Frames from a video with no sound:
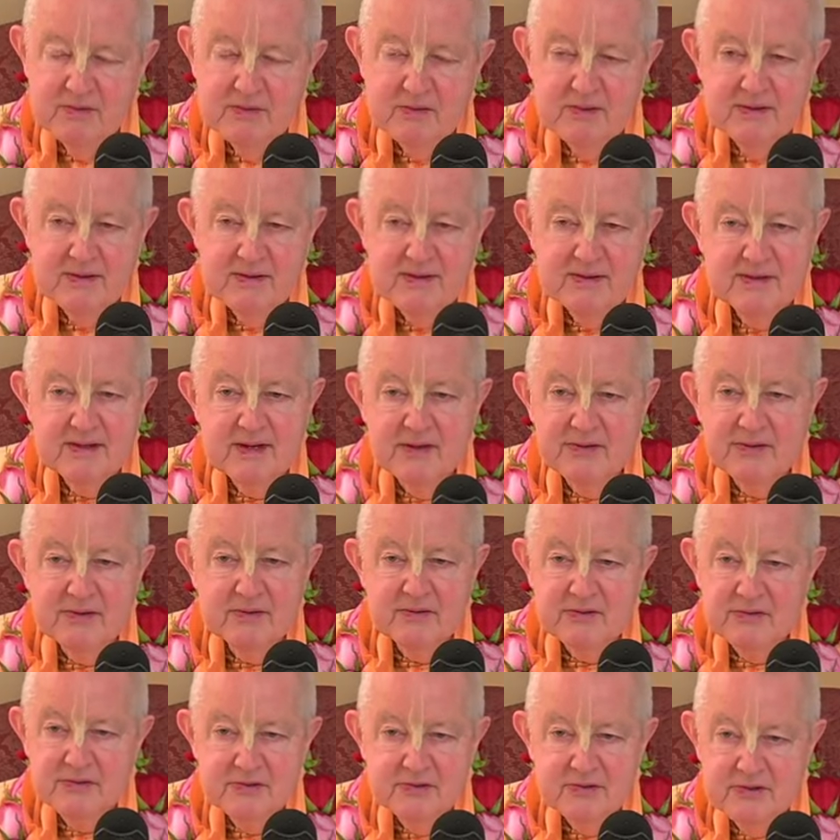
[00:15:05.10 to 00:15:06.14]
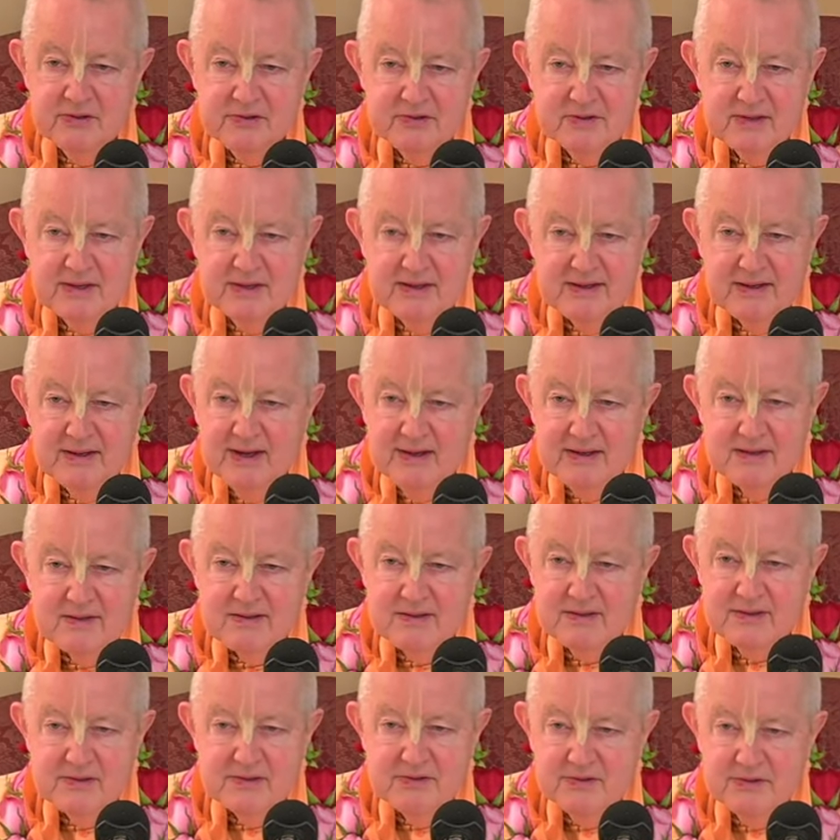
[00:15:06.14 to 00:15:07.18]
central New Jersey, in Edison, New
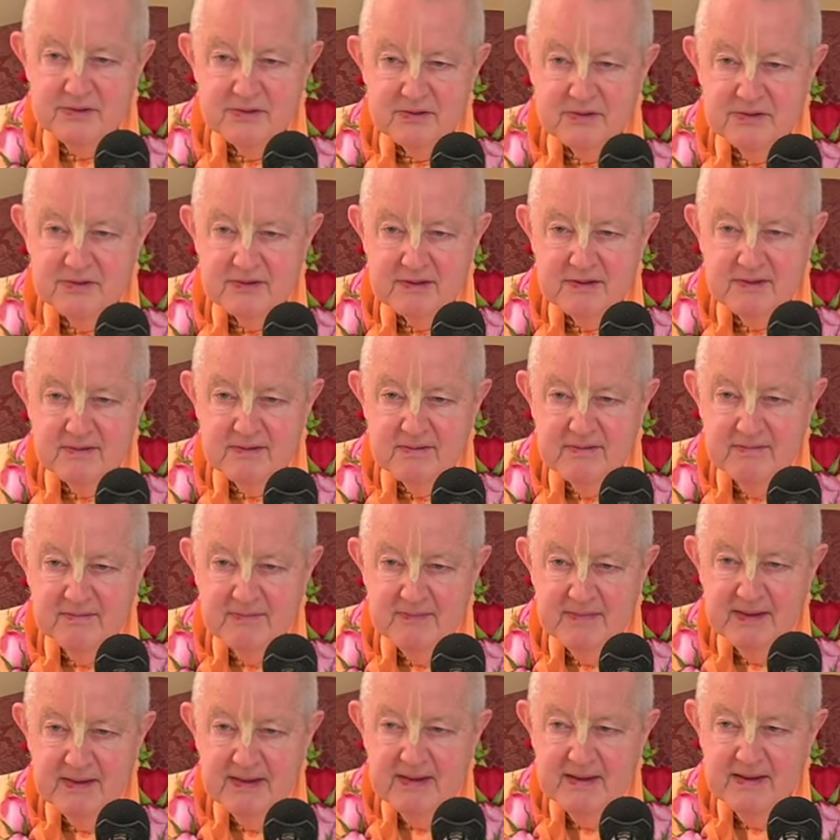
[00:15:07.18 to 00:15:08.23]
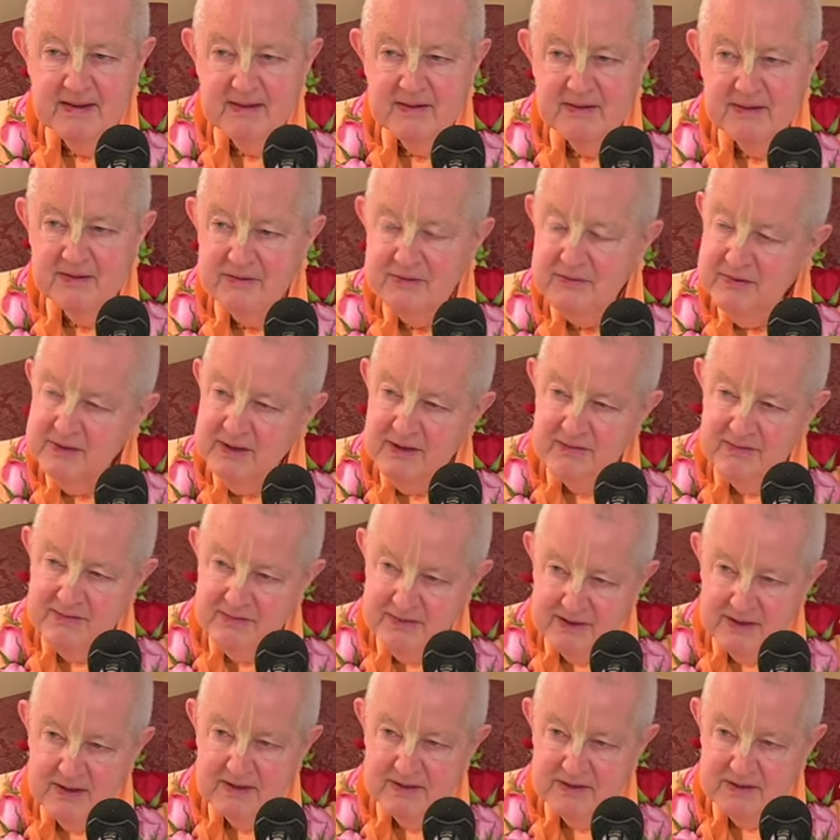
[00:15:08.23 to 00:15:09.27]
Jersey. So we have the nice
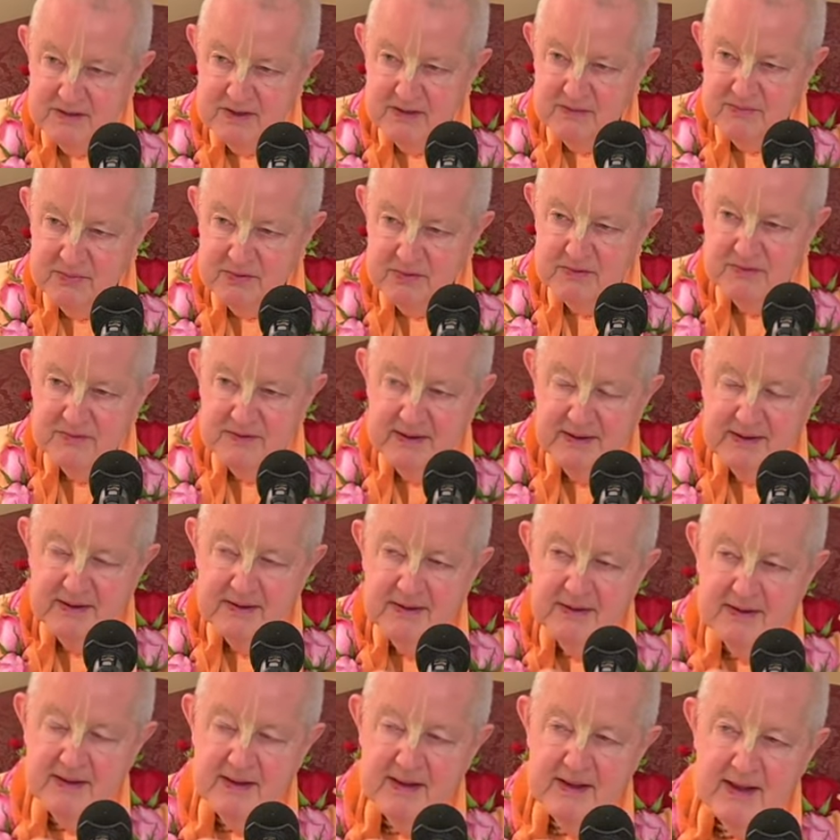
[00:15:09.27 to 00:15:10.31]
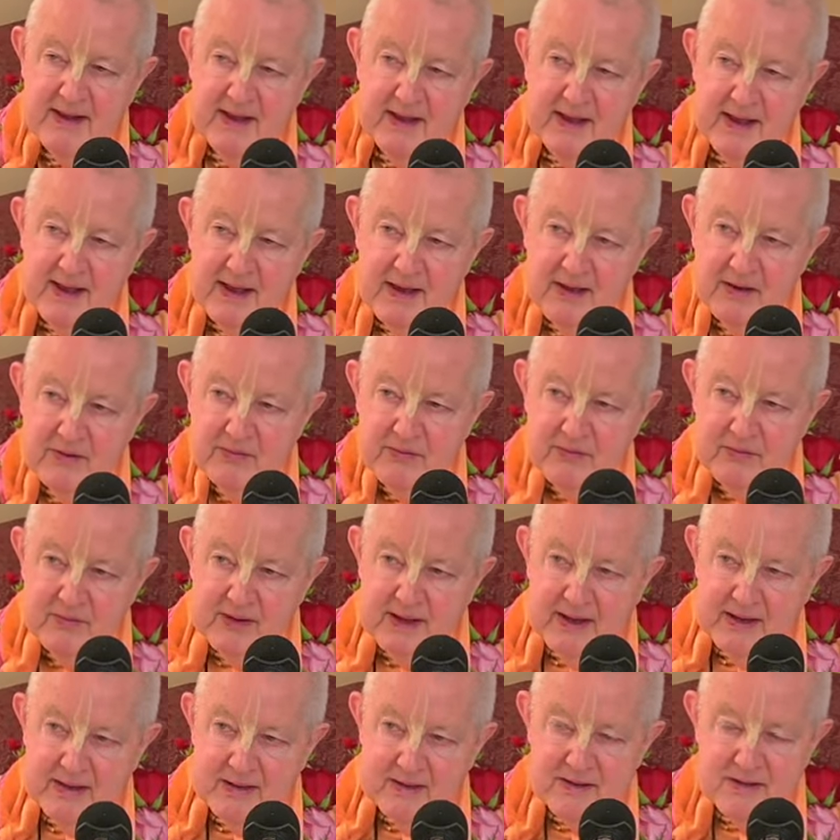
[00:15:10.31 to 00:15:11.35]
temple. And we had a
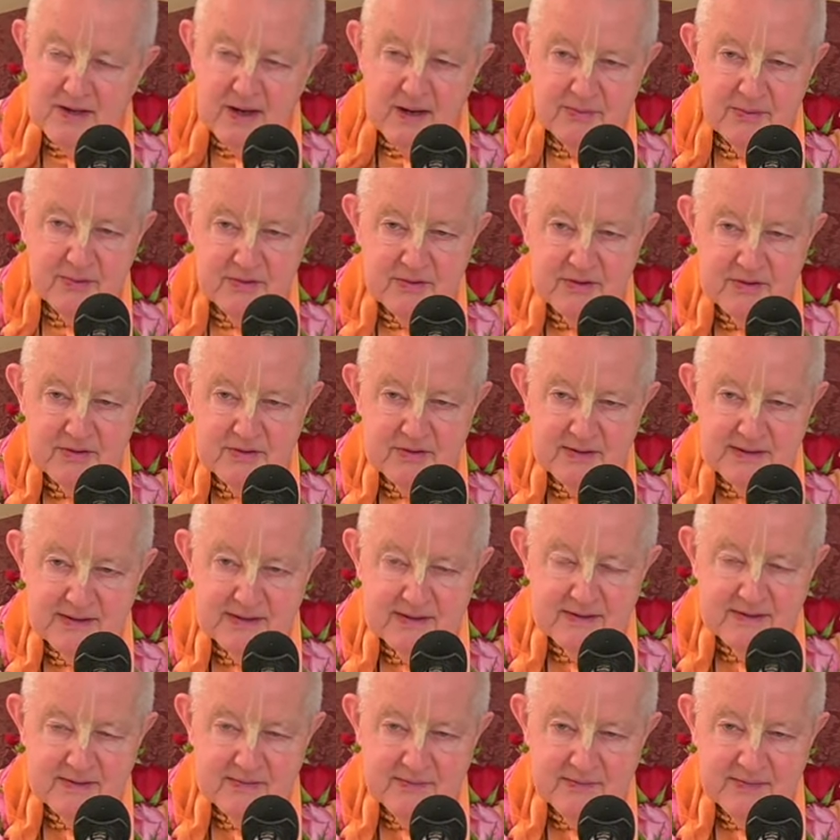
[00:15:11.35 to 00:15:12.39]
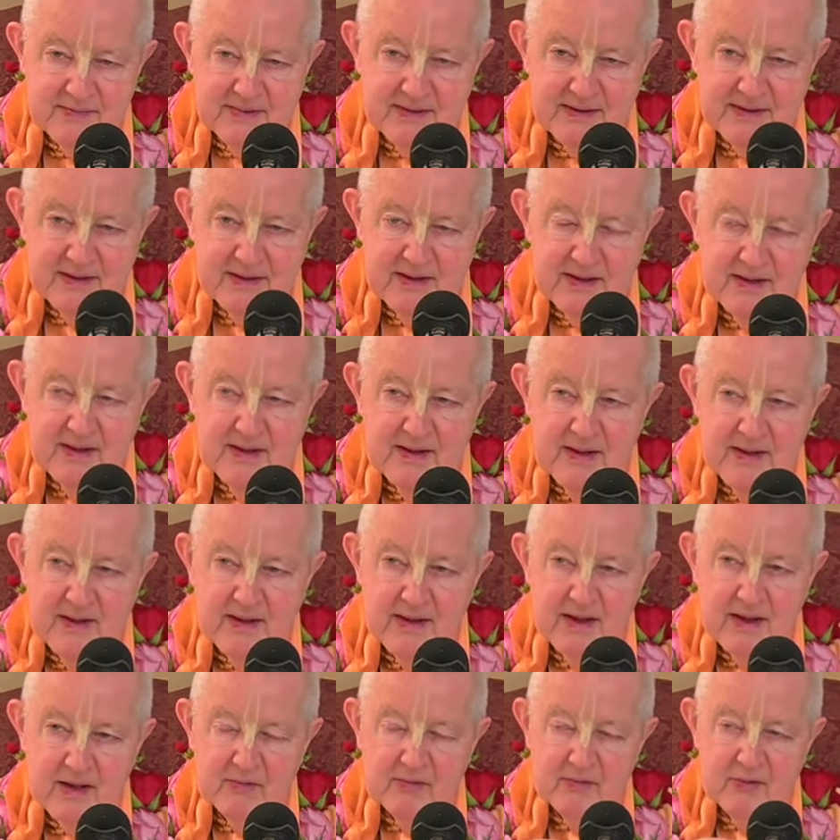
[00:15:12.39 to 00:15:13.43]
japa retreat. And
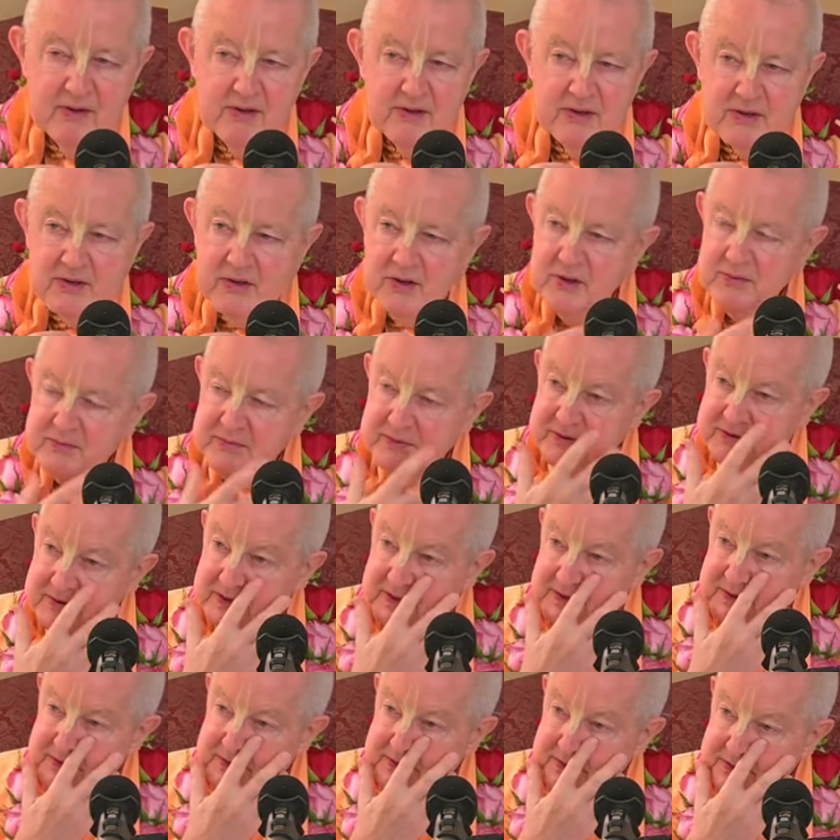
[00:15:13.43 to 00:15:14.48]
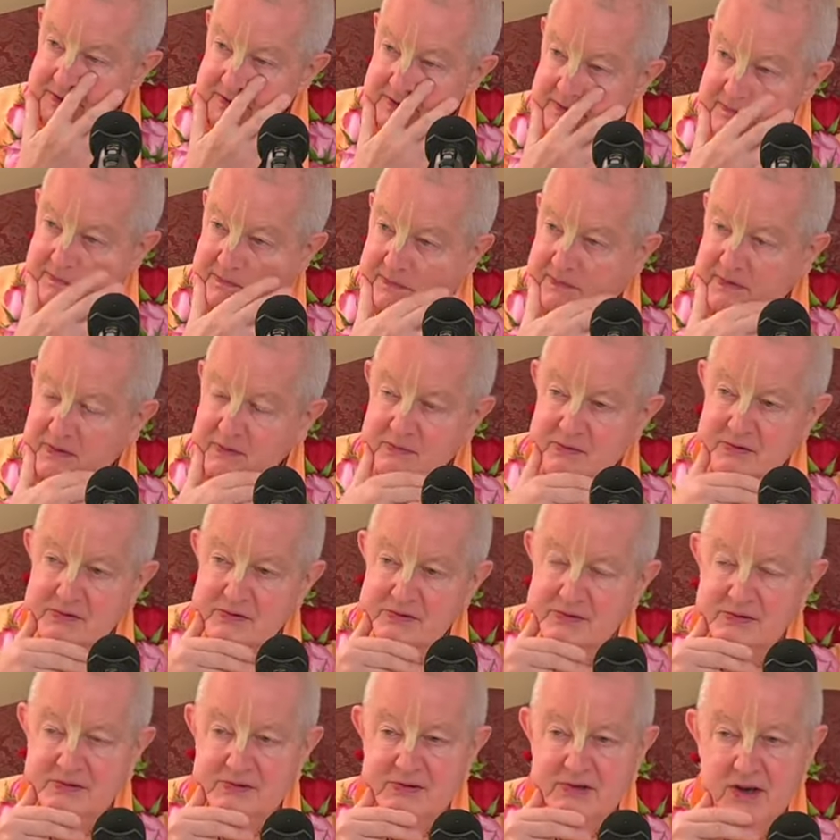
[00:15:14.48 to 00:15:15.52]
one of the co-presenters was
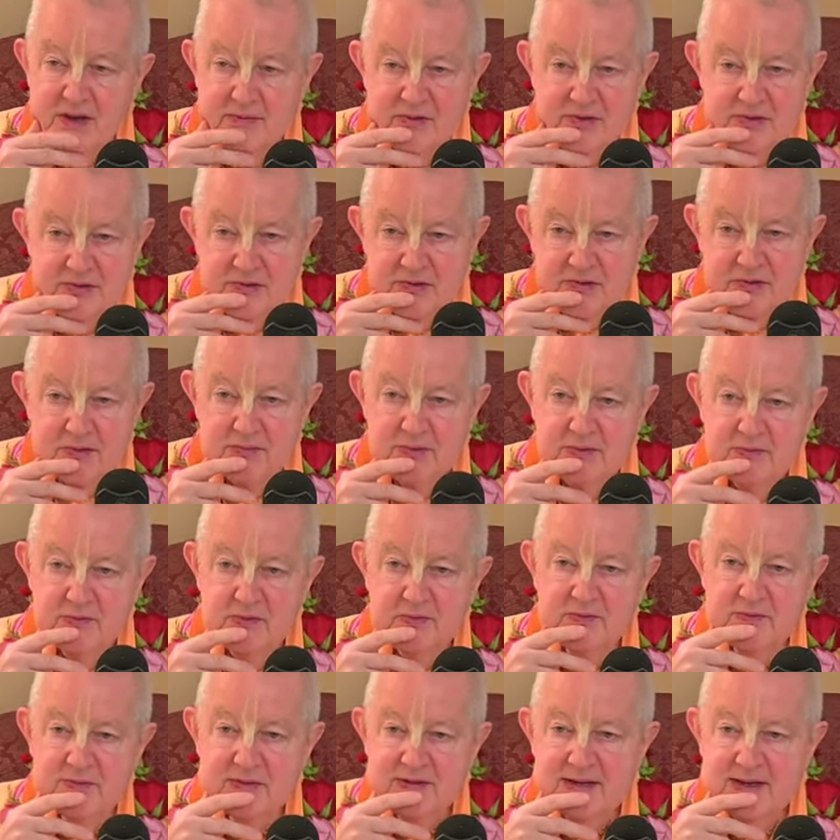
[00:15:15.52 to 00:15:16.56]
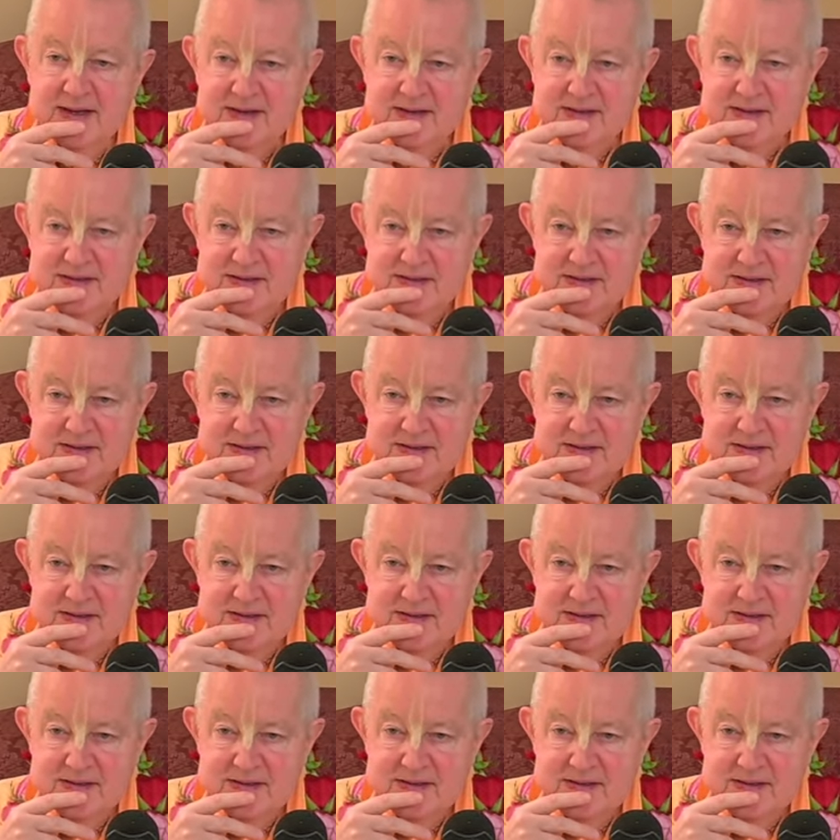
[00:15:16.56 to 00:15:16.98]
Shamasundar Prabhu from Texas.